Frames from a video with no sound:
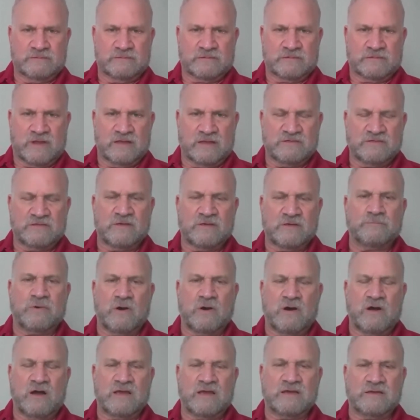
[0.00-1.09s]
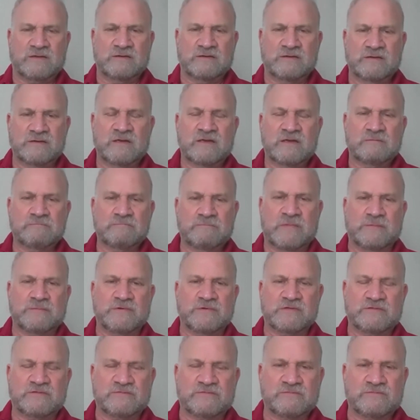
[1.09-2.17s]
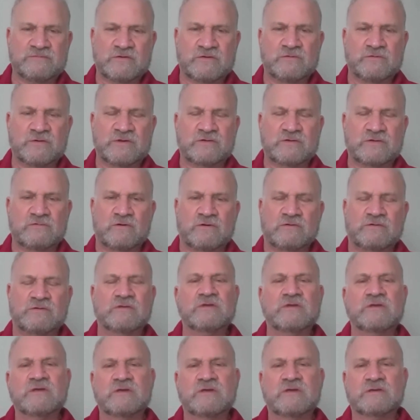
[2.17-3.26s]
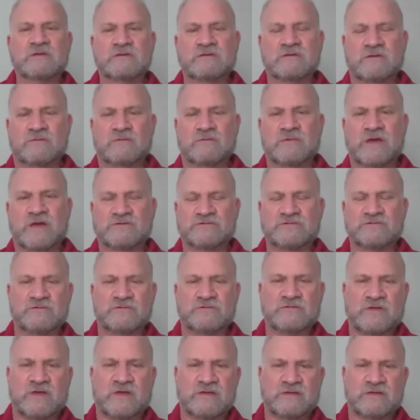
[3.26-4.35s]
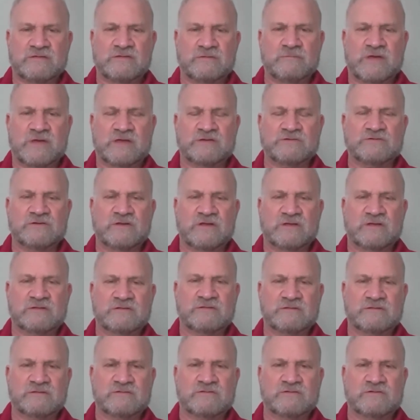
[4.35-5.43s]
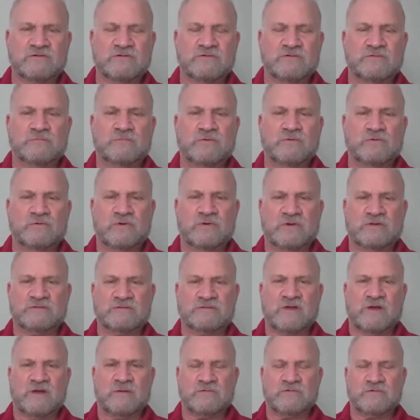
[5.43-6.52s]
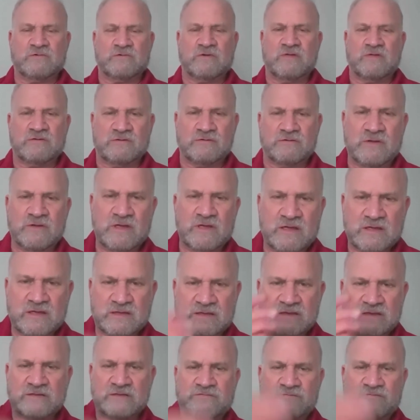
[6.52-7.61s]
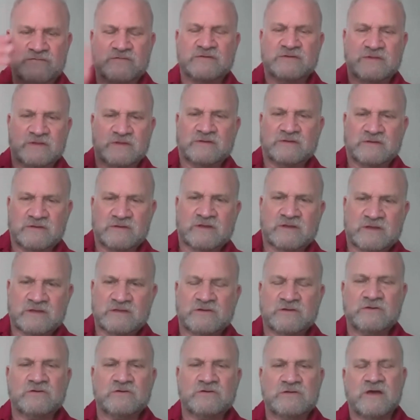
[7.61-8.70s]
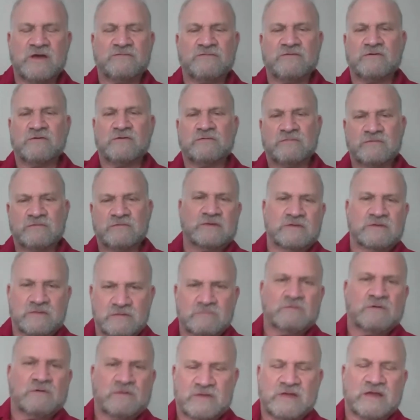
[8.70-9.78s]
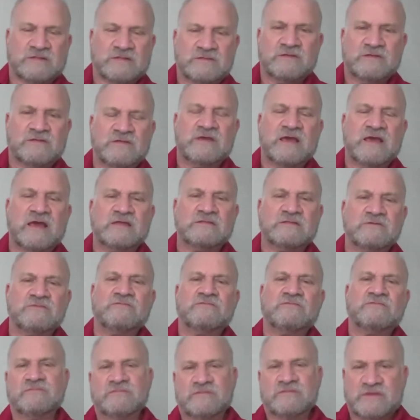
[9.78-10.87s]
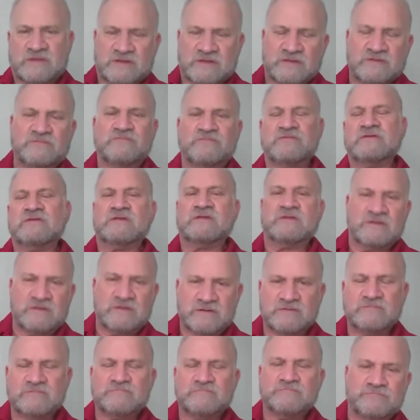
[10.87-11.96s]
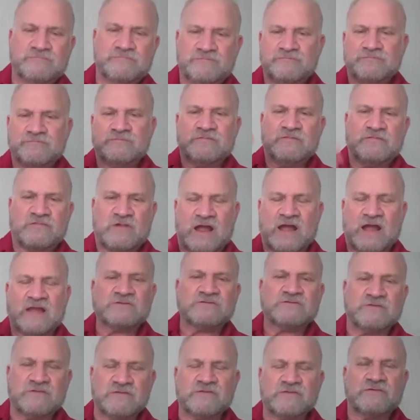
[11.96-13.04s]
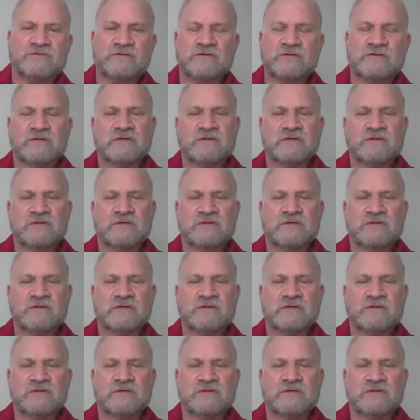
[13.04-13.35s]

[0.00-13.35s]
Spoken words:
concept pi. Maybe it's the Greek word, measured as 2 point something or other, infinite. You could never get to the end of the infinite fractions,